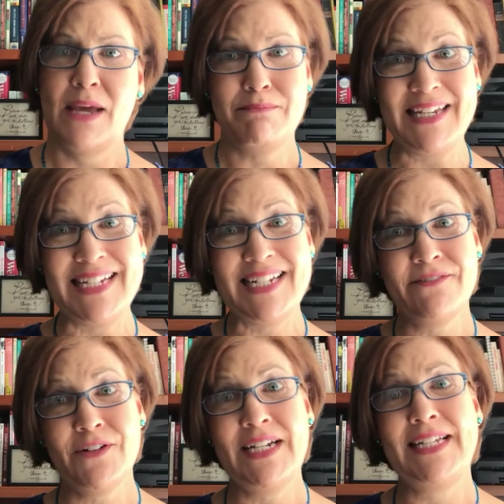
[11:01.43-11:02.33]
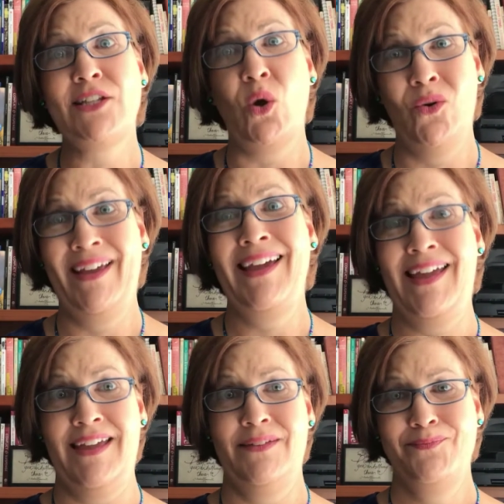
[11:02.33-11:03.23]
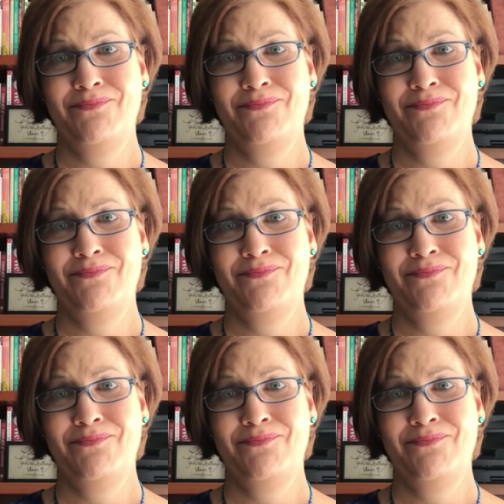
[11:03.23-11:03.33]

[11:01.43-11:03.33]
that being different is okay.